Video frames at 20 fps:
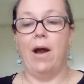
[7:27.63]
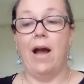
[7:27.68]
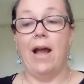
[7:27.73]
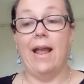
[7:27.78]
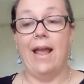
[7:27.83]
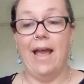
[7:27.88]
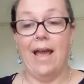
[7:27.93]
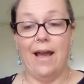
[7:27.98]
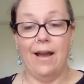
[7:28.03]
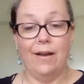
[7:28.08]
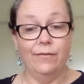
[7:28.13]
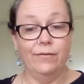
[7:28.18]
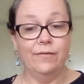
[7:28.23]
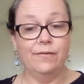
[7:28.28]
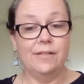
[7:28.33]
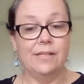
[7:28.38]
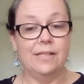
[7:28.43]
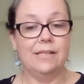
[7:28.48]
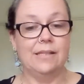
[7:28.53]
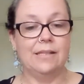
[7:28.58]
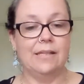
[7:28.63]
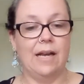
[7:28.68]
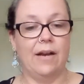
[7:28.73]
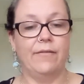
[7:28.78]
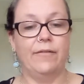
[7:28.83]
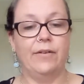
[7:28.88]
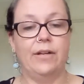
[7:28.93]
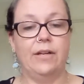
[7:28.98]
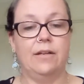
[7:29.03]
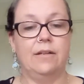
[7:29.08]
have
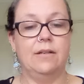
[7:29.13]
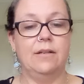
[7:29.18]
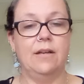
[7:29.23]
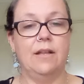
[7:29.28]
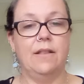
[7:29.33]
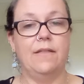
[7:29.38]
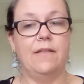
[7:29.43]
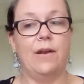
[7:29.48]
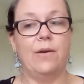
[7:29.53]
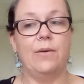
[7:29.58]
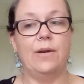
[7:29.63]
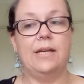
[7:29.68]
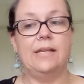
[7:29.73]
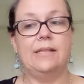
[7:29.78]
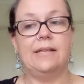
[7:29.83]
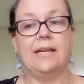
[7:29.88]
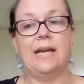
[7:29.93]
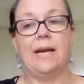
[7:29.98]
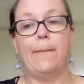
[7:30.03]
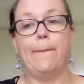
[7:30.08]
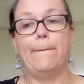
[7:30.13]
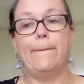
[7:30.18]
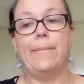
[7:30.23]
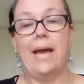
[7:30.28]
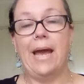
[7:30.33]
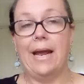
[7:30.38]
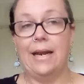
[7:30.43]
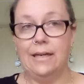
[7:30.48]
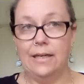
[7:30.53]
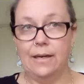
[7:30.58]
discovered there is a
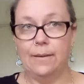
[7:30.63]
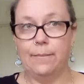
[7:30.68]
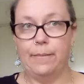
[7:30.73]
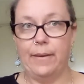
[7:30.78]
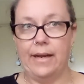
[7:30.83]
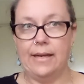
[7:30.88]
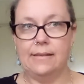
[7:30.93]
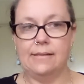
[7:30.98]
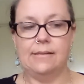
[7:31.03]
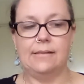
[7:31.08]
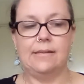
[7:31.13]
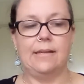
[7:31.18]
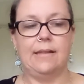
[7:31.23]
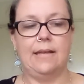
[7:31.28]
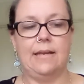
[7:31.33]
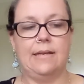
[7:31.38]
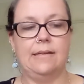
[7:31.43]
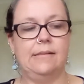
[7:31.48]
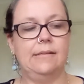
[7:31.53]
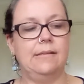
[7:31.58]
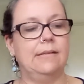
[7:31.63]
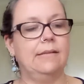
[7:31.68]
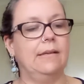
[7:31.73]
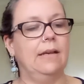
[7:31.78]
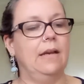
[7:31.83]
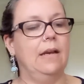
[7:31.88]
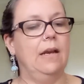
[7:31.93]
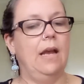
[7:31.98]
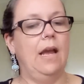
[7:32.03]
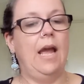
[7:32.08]
companion piece to this,
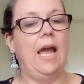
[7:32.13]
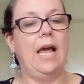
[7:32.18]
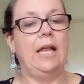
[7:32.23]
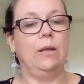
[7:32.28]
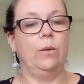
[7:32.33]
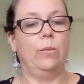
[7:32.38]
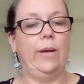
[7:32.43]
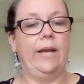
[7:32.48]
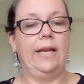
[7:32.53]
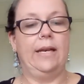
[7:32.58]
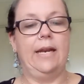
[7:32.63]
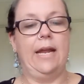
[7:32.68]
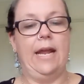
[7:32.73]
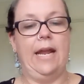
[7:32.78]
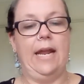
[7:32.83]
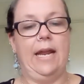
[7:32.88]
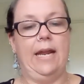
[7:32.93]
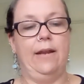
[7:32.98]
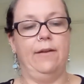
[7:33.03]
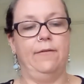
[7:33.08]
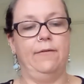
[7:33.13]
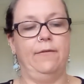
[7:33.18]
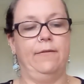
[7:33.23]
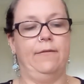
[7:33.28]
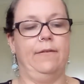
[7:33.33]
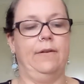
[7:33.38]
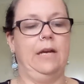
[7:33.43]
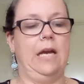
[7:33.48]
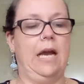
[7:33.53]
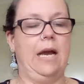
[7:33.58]
Halloween Eve.
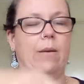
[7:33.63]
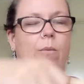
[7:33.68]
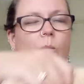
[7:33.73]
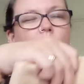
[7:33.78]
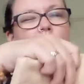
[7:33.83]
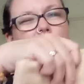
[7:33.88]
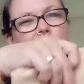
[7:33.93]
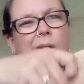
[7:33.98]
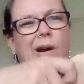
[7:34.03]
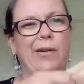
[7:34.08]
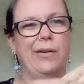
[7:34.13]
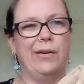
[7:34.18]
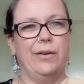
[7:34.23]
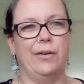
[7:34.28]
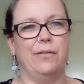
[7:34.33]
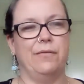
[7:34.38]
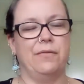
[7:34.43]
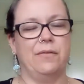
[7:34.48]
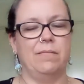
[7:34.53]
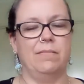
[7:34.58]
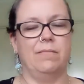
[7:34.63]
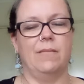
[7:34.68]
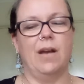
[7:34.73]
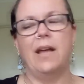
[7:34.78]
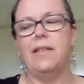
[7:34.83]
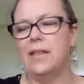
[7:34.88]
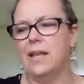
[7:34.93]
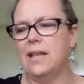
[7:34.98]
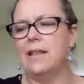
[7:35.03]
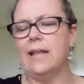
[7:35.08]
I don't know. I
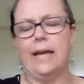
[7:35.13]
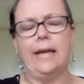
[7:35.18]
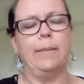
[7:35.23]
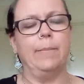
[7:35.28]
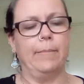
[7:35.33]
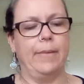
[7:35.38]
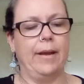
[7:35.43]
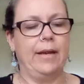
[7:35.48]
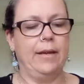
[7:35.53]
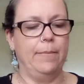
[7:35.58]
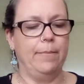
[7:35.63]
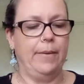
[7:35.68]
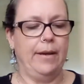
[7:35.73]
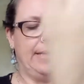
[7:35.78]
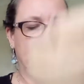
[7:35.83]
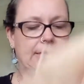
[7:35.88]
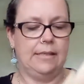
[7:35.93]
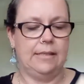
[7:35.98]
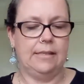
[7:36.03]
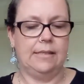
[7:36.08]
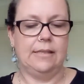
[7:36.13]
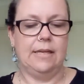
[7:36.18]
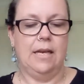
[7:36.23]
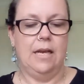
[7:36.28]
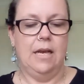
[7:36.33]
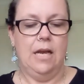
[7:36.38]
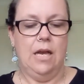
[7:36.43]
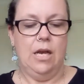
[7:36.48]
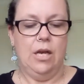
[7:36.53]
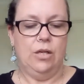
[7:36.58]
think they're companion pieces.
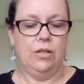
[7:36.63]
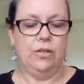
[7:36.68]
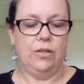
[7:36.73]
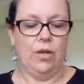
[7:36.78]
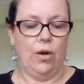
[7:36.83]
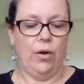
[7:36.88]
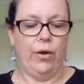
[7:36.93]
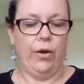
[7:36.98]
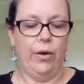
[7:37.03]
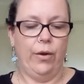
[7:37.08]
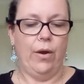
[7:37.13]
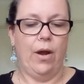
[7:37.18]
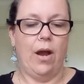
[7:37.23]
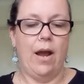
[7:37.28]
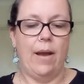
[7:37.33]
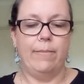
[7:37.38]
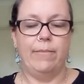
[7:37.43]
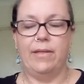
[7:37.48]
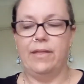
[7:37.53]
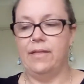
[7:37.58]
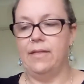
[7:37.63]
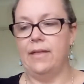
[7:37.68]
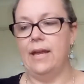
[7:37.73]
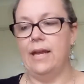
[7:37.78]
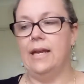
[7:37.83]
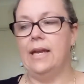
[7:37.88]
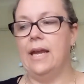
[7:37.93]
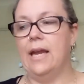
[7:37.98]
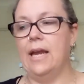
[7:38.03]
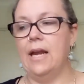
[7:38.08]
So I'm
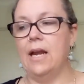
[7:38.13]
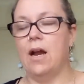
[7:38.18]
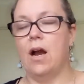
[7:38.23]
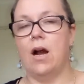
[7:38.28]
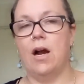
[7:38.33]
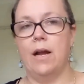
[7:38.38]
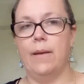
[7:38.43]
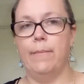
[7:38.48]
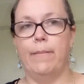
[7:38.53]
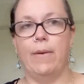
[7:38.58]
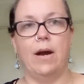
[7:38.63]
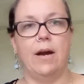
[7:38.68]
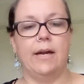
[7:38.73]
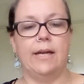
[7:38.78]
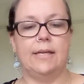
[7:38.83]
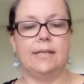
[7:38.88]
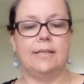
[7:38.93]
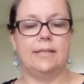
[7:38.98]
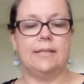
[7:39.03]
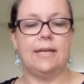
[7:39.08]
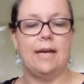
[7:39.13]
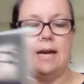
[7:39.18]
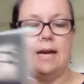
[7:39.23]
thinking I might,